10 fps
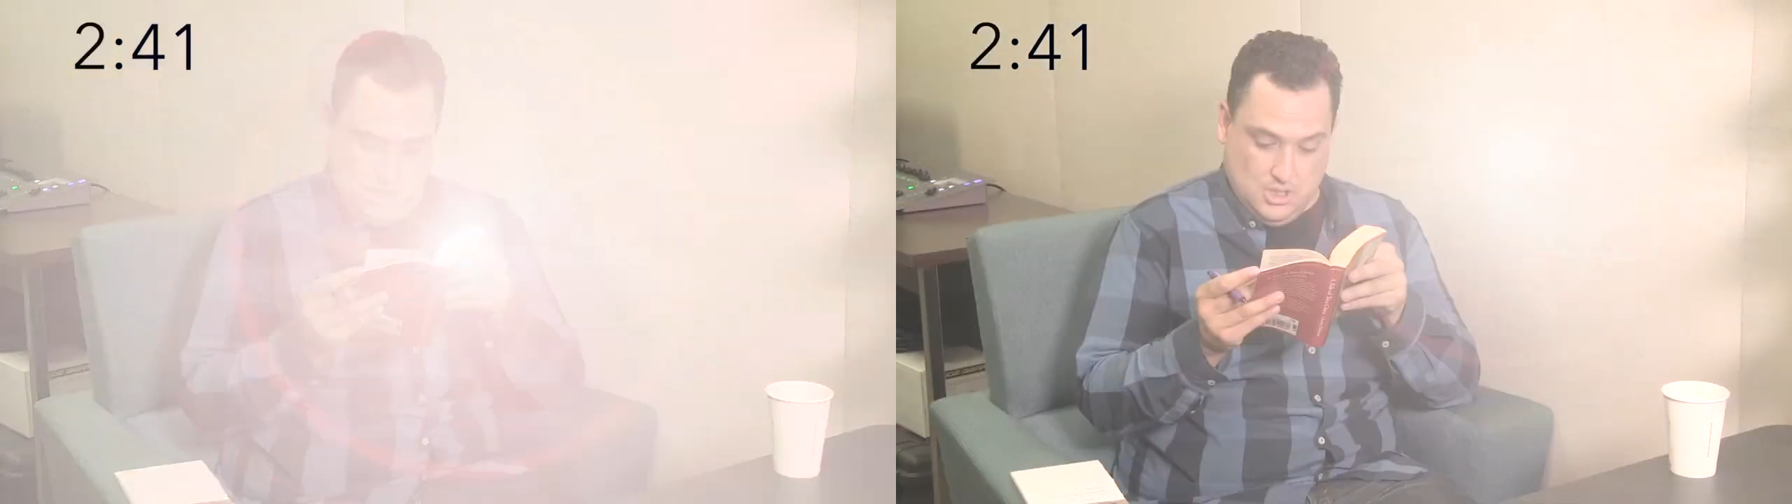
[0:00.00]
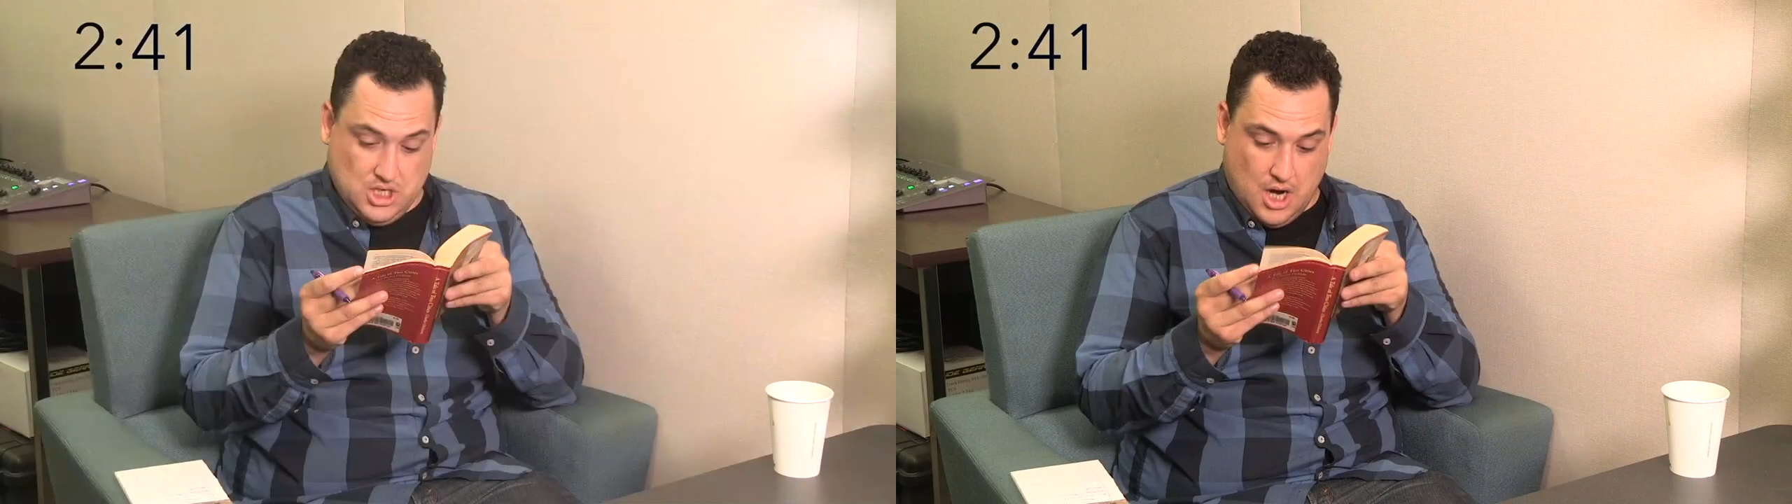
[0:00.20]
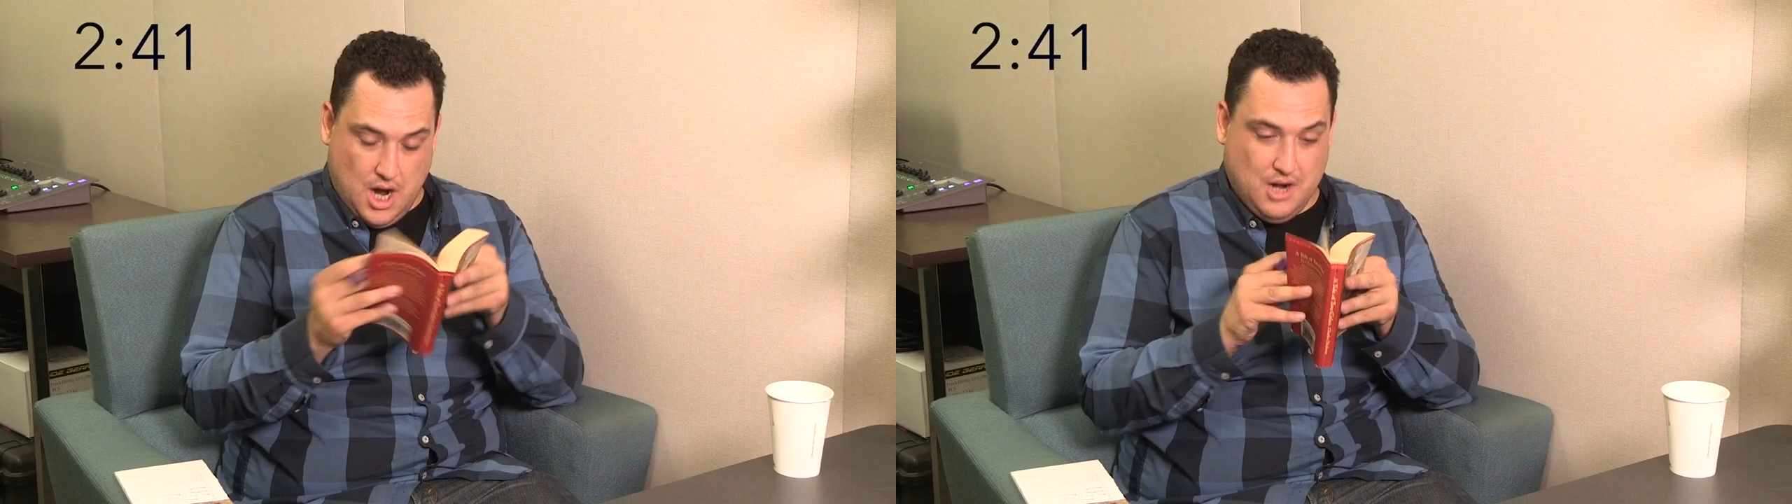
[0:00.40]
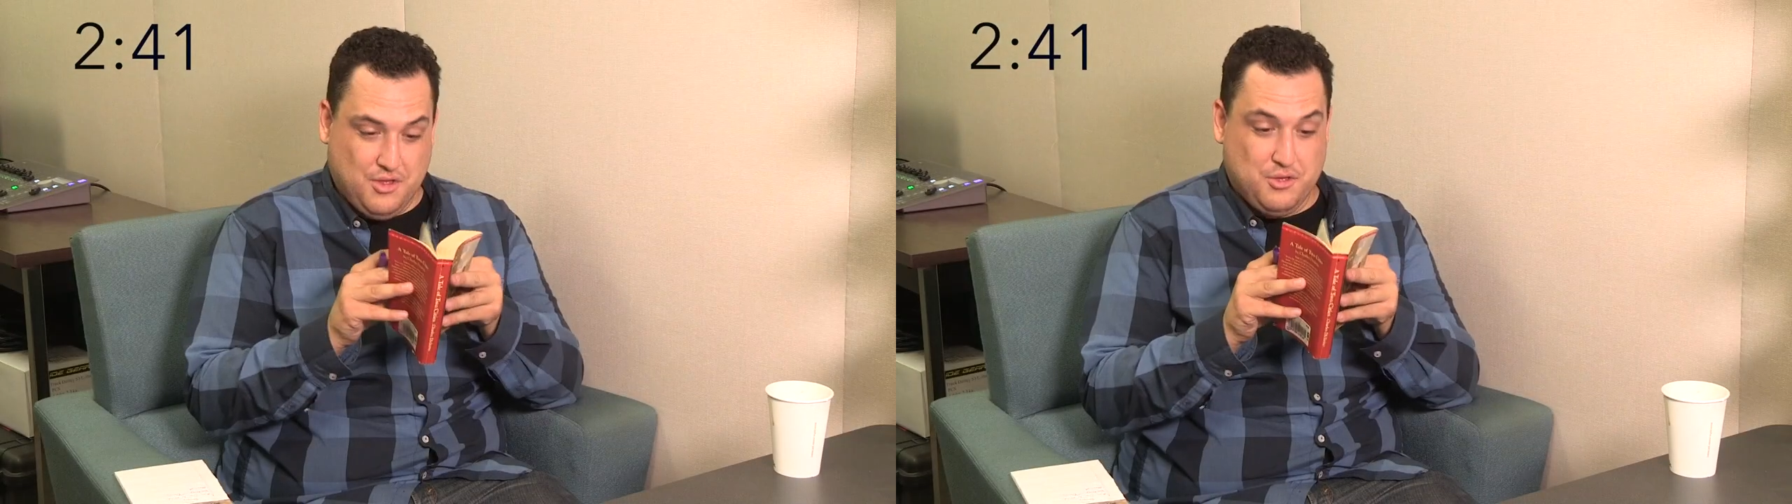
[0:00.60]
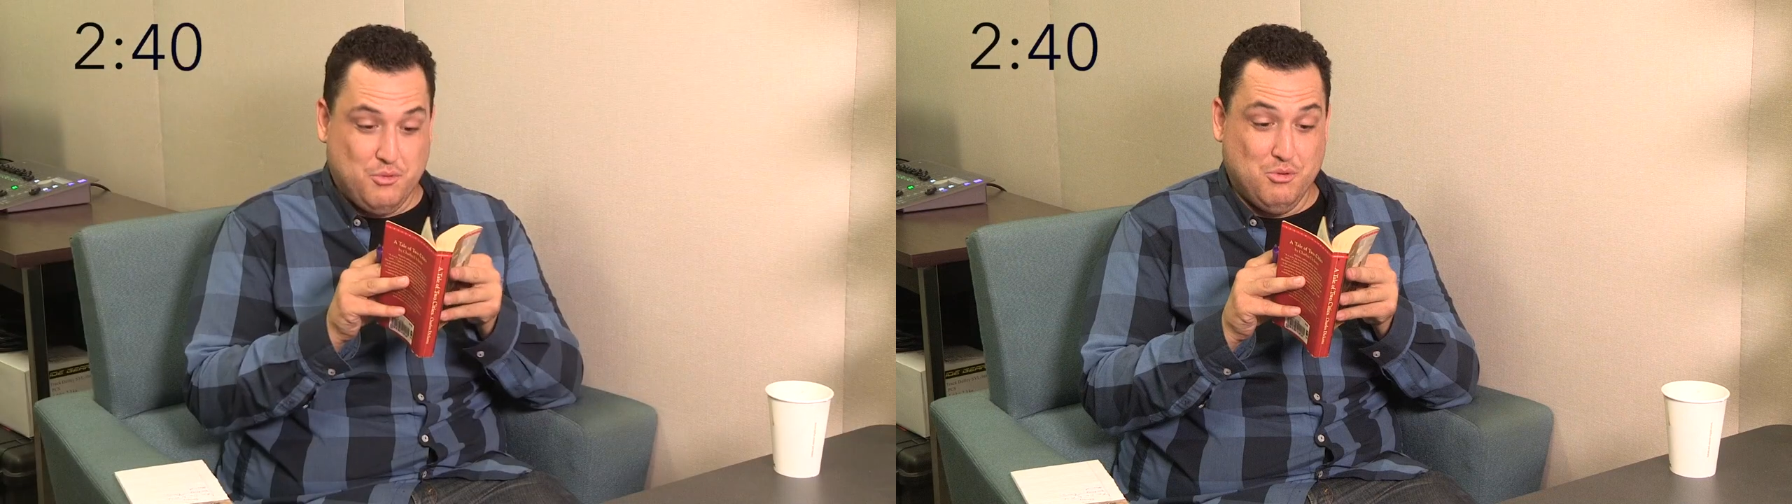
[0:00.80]
Jacques
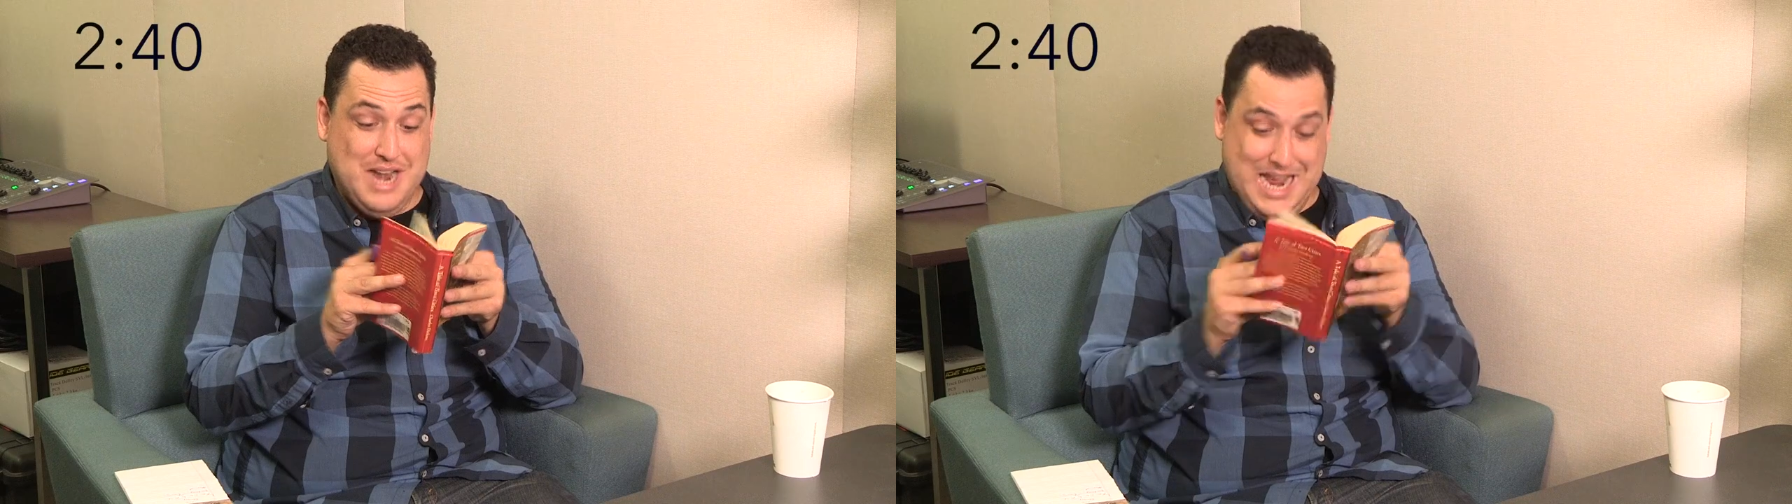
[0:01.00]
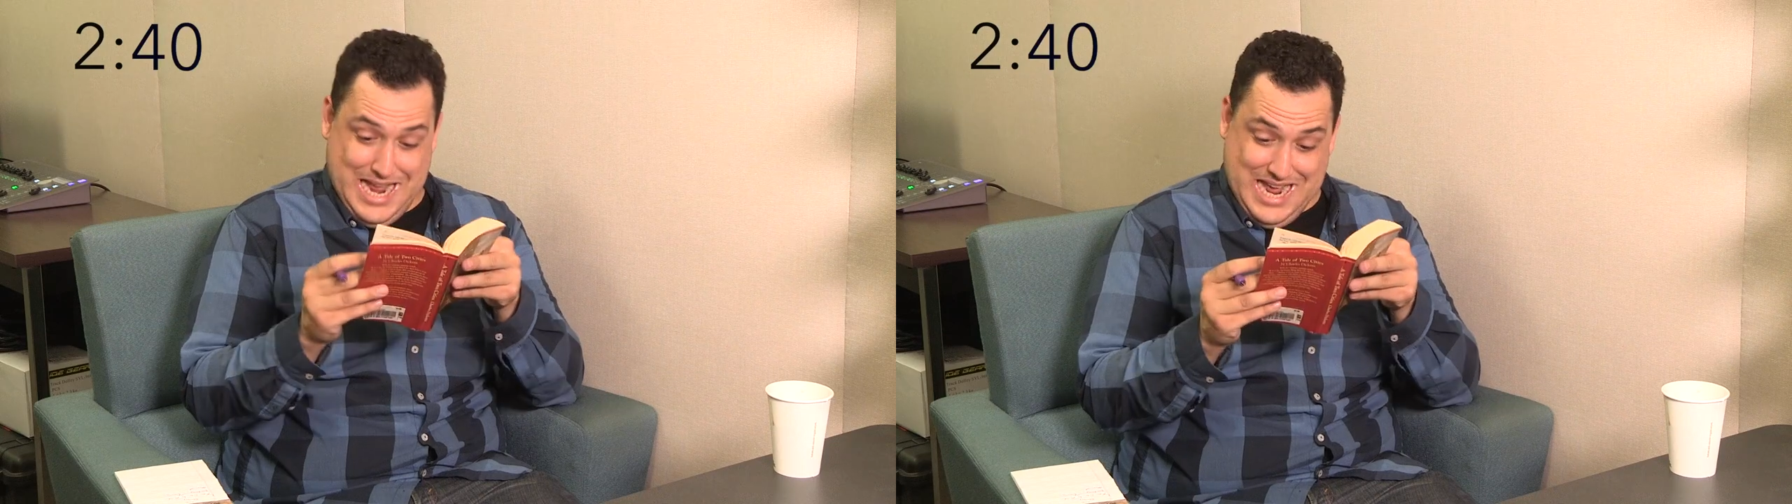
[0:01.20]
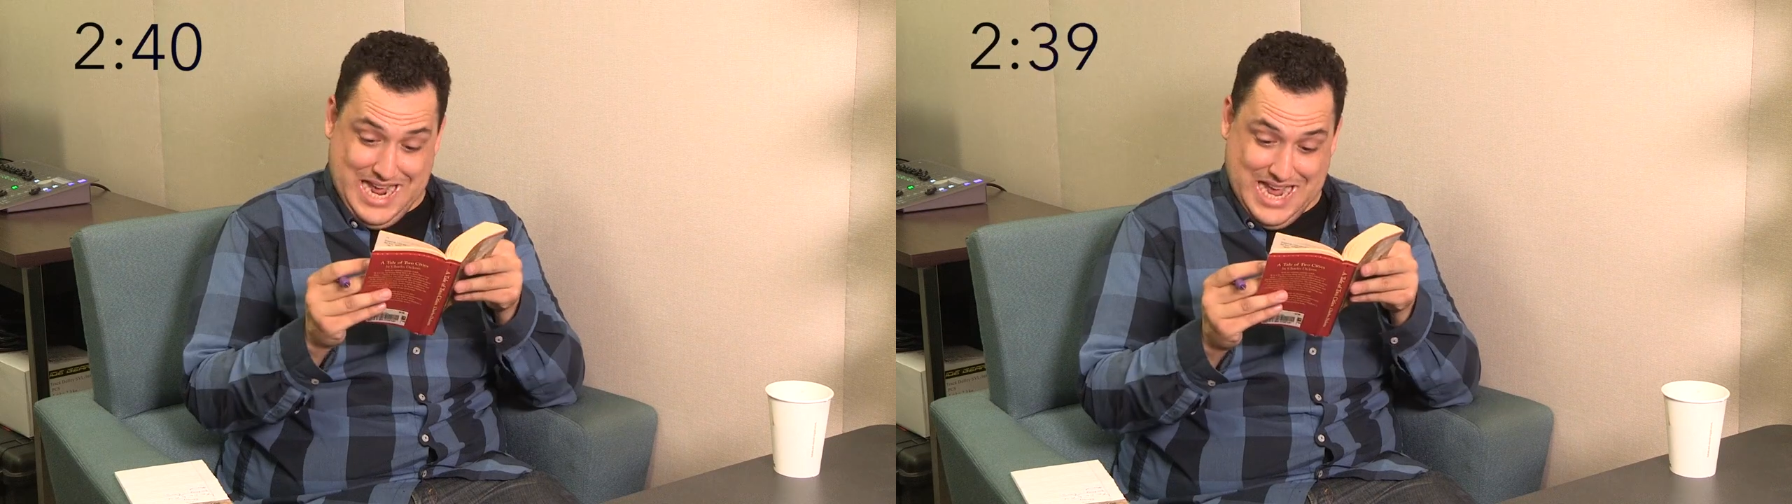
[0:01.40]
3?